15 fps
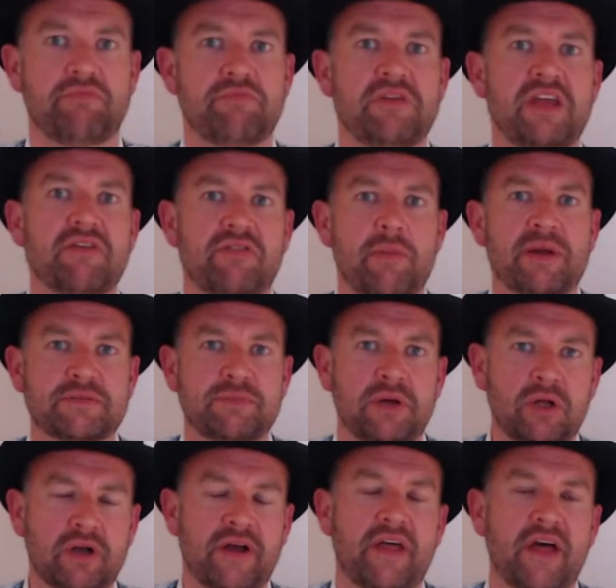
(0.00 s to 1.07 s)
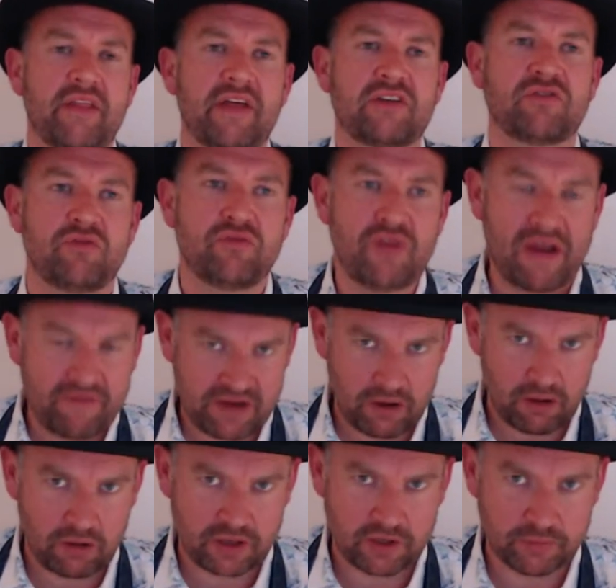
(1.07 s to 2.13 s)
to give the best milk. That's very
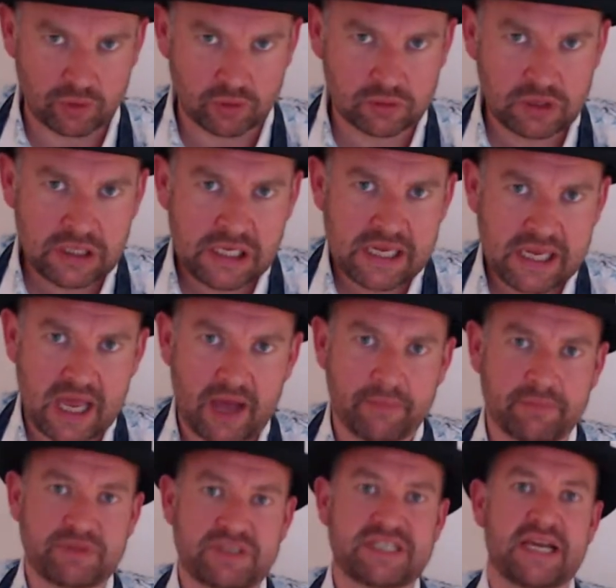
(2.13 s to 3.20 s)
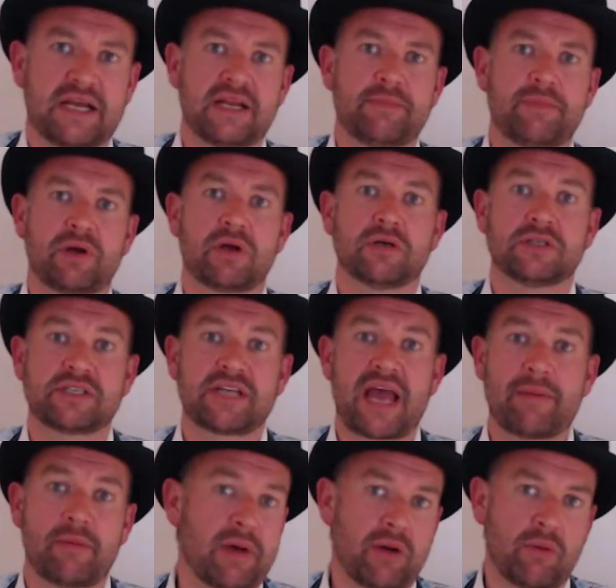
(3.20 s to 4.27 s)
arguable, particularly because
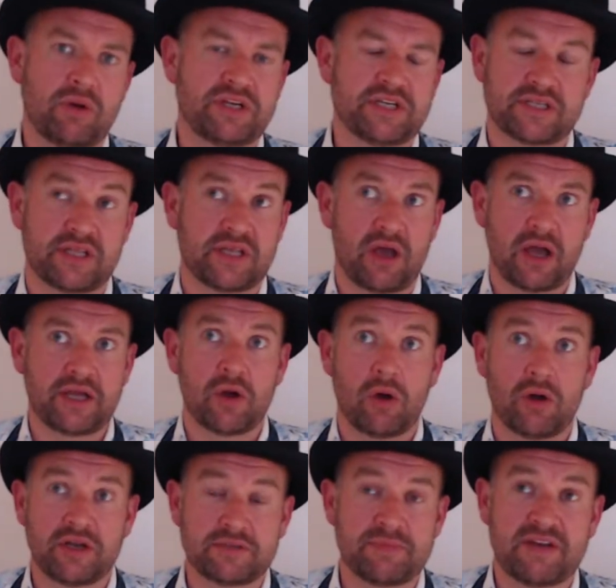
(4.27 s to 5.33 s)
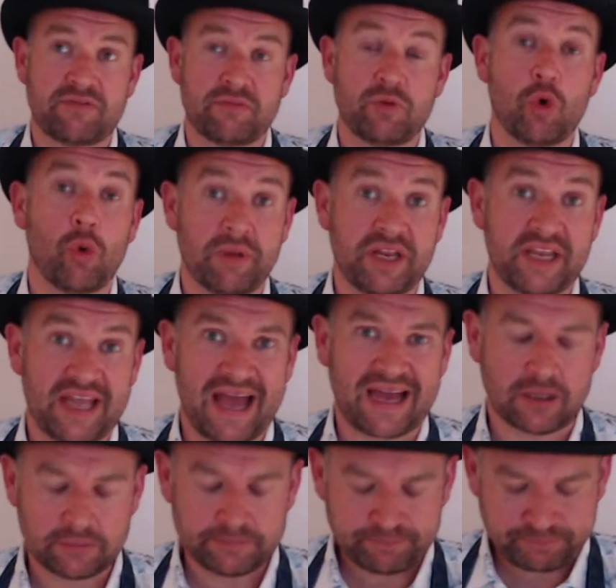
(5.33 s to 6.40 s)
Camembert, which is the icon, is made from Normandy
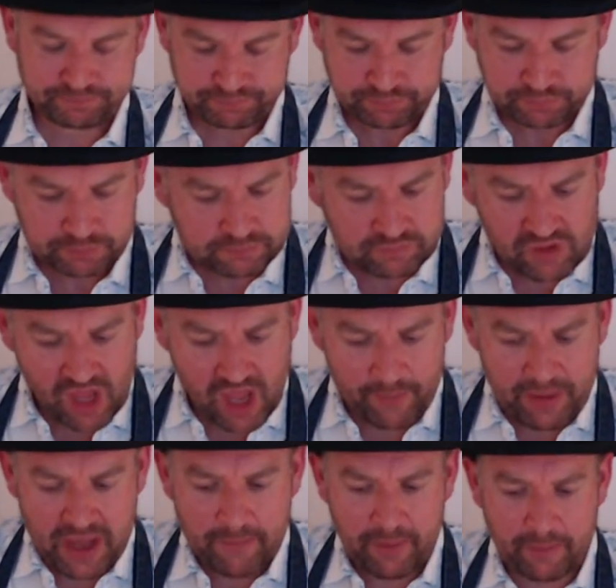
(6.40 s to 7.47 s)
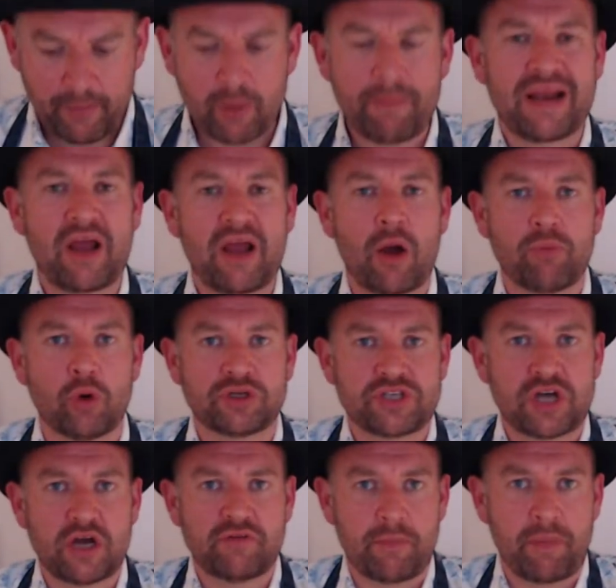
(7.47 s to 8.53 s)
cattle. But Montbéliard brought
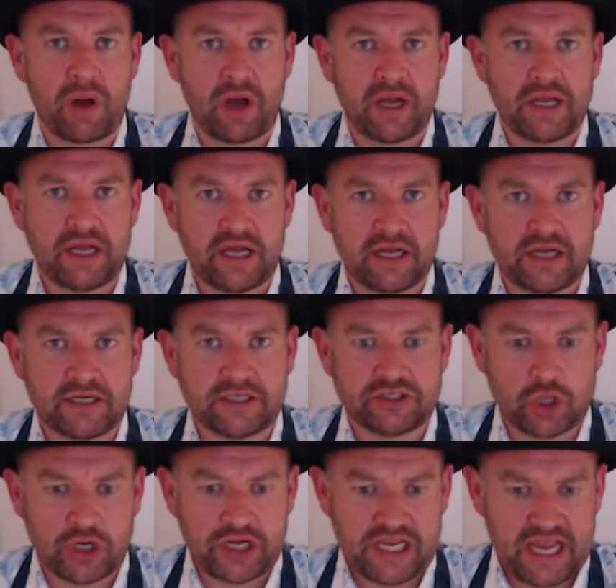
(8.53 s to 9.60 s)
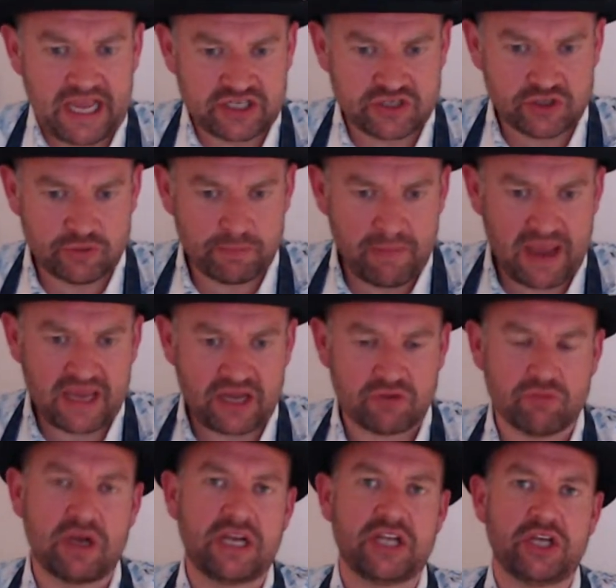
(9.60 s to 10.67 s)
over by Johnny to make
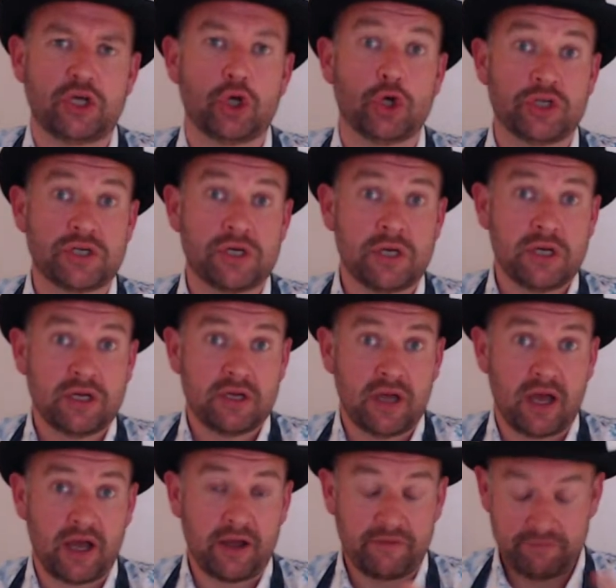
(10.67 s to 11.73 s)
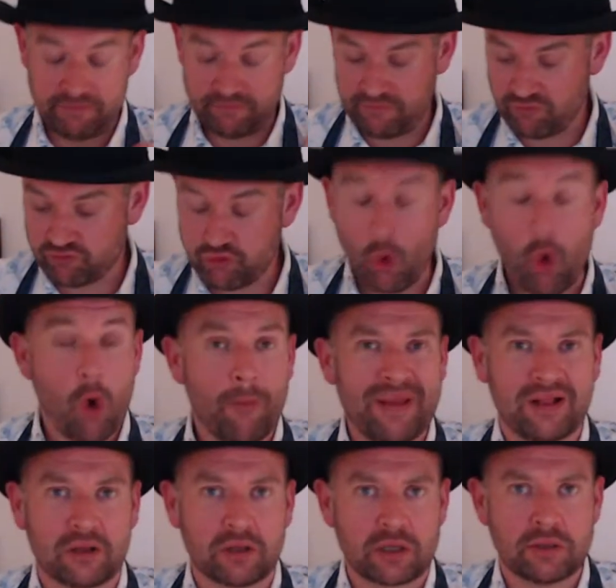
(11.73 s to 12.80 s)
really good raw
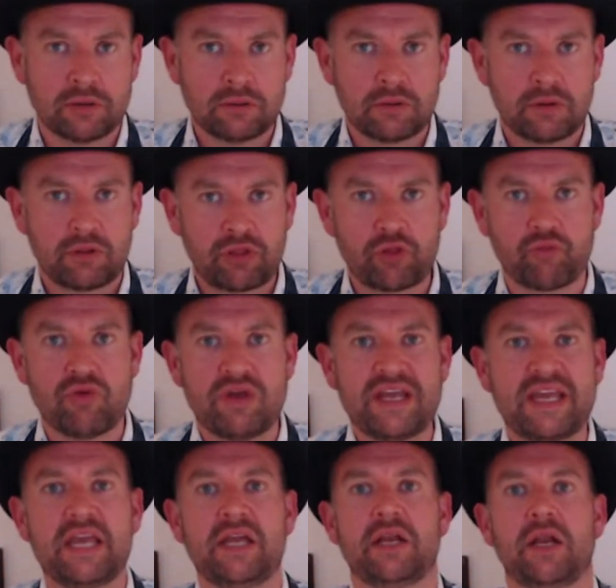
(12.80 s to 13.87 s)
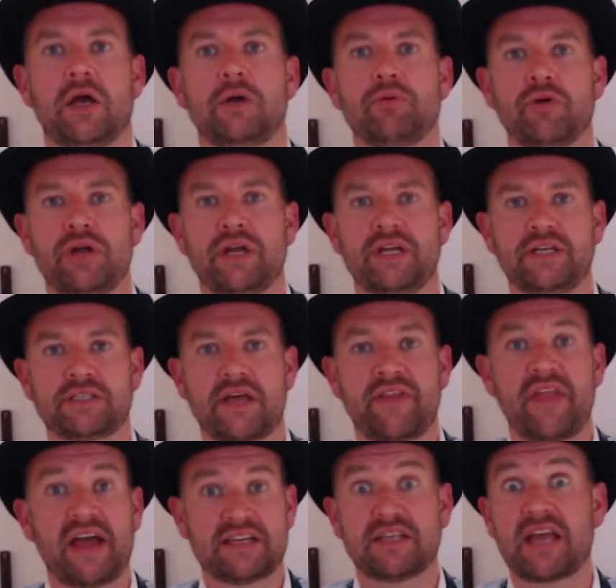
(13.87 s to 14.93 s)
milk 3 kilo Bries, and
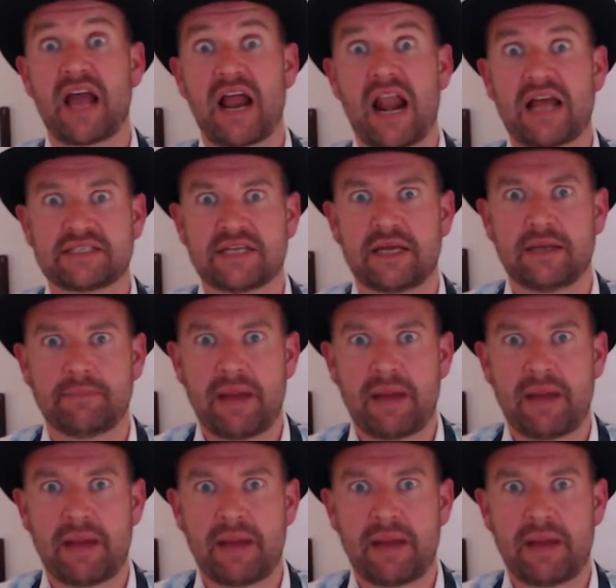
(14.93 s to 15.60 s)
that's the classic